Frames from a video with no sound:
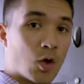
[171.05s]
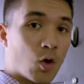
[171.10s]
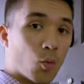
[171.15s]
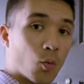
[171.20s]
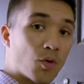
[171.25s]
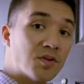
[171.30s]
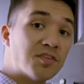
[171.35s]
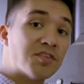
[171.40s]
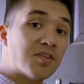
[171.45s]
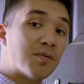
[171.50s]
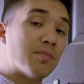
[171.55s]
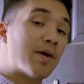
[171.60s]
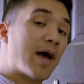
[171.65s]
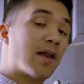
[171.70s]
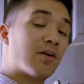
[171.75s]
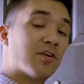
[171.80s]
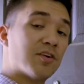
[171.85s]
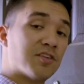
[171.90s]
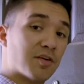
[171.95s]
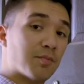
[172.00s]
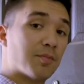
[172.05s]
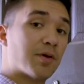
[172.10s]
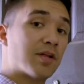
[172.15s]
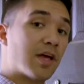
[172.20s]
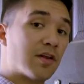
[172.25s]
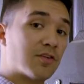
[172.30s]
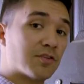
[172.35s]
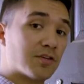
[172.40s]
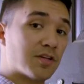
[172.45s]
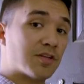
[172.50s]
Once the batteries have been
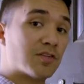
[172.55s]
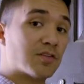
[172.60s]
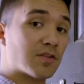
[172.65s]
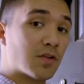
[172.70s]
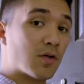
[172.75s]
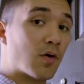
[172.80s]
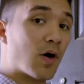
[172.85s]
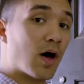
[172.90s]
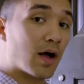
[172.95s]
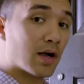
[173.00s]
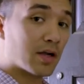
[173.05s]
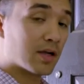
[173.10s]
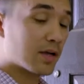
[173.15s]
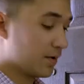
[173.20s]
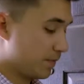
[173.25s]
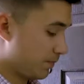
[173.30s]
entered into the lock,